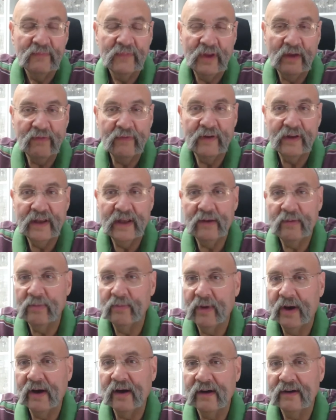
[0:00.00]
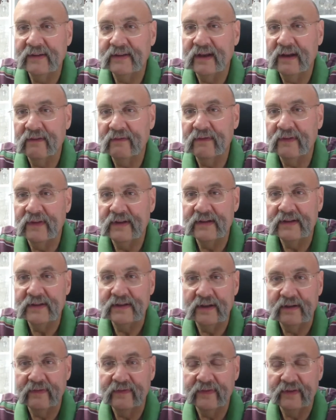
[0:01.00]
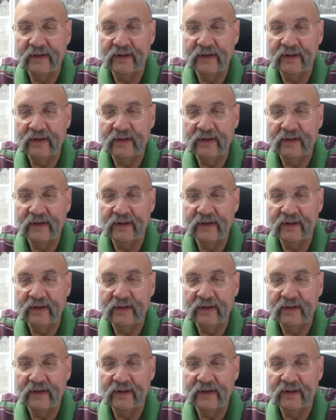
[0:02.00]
definitely keeping my eyes out for this stuff,